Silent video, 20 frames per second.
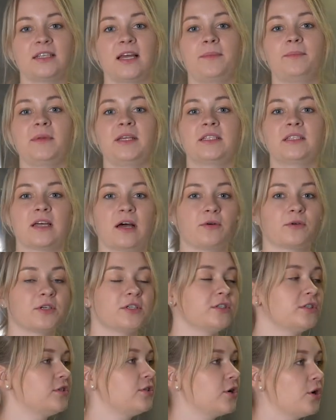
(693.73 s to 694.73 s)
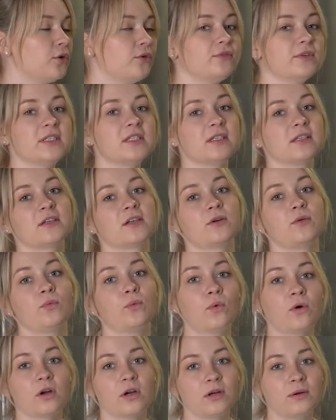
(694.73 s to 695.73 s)
that means our stove is a little
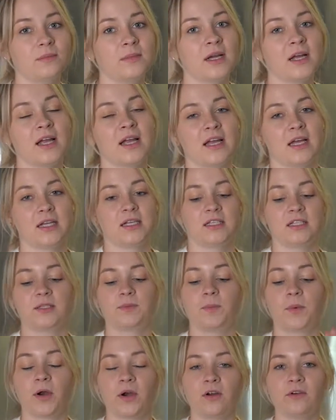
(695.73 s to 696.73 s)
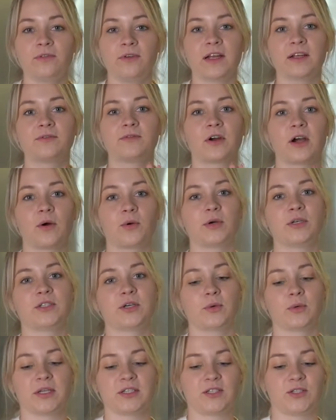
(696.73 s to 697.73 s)
warm and it's perfect for our
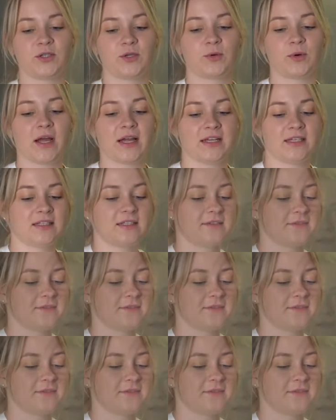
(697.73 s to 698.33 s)
donuts to rise.